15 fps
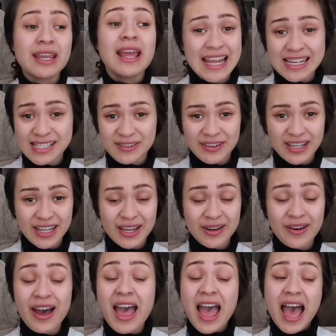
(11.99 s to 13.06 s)
Today's
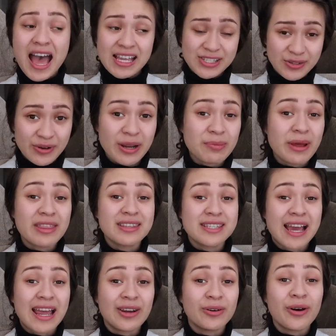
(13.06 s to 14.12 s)
video, as you read by the
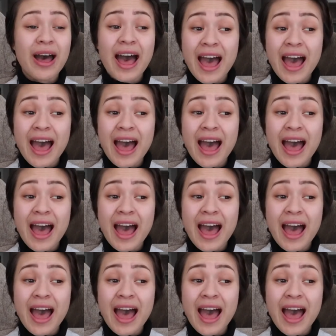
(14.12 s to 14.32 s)
title,